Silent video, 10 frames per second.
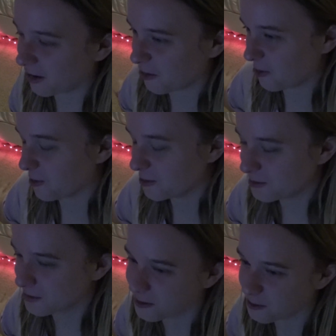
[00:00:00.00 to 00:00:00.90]
care
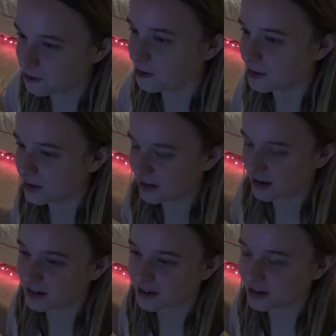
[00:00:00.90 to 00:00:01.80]
for
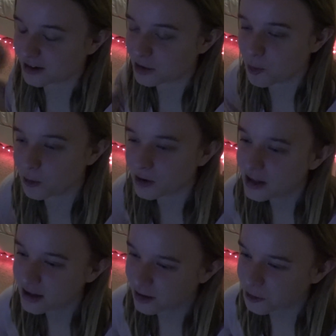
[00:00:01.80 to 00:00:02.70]
Attack on Titan anymore.
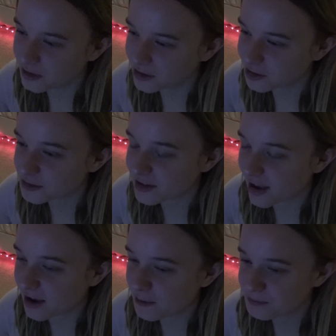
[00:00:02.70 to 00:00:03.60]
Carolyn
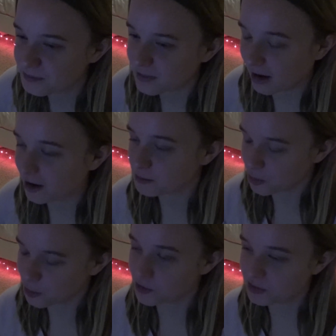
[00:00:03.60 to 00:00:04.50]
Tuesday, I
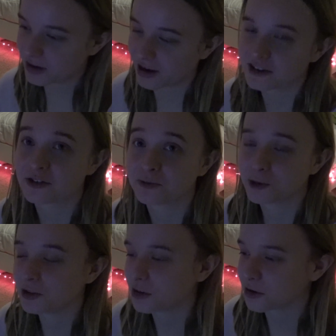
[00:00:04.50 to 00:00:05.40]
heard that it has a
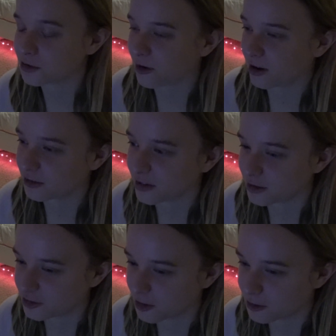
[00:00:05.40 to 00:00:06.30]
really good direction,
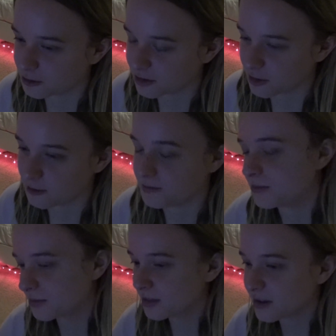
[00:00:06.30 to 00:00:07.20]
that show, so
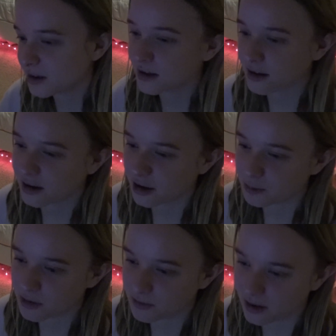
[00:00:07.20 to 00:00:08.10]
I
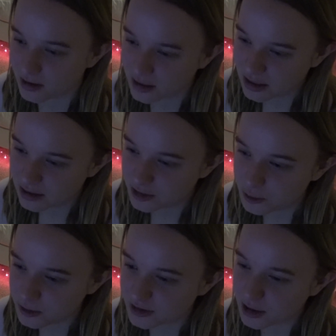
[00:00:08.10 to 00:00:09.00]
believe that. As far
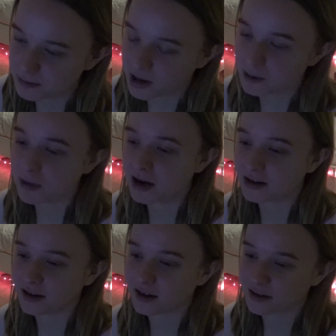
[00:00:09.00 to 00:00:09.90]
as
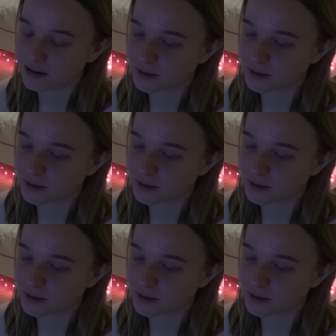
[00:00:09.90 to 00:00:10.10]
Mani,